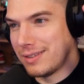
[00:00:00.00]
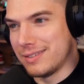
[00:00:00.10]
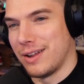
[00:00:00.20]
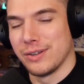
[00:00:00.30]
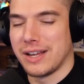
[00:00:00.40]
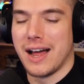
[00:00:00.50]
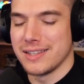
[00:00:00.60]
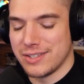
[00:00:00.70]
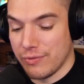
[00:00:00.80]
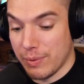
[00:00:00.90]
all kinds
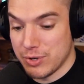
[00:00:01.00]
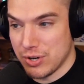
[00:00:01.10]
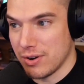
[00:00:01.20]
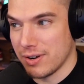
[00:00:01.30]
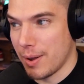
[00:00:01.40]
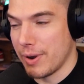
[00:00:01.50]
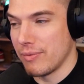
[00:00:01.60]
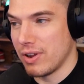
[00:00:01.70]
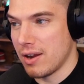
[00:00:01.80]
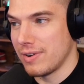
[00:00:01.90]
of stuff I'm sure coming up
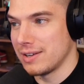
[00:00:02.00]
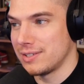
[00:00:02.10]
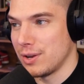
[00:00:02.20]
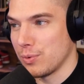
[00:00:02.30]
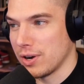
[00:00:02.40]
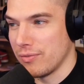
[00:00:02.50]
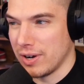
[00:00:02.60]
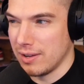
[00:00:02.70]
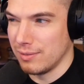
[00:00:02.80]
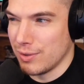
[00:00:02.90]
very very soon. We're in a
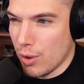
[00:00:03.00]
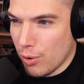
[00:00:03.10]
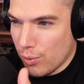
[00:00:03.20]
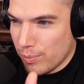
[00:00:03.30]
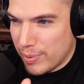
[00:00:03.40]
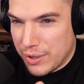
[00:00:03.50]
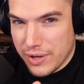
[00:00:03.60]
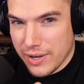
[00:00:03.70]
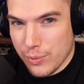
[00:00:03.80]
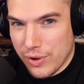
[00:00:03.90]
very lull
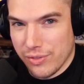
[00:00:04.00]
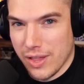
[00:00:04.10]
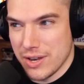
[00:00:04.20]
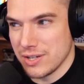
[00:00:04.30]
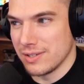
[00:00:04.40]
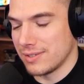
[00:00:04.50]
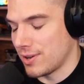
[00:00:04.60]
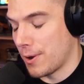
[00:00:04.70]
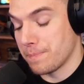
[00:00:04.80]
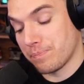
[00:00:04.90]
period with Legends.
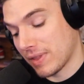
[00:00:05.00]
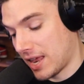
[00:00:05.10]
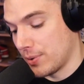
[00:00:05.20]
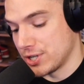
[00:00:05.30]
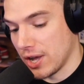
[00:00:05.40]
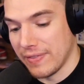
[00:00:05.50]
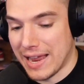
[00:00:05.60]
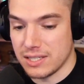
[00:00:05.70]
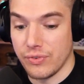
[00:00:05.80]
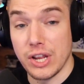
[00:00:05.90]
So, anyways, y'all,
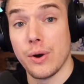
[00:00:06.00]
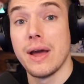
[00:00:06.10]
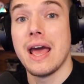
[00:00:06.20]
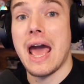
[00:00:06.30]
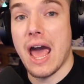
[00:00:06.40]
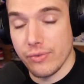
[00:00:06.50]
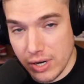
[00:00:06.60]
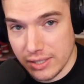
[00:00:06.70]
that's the video. Have a great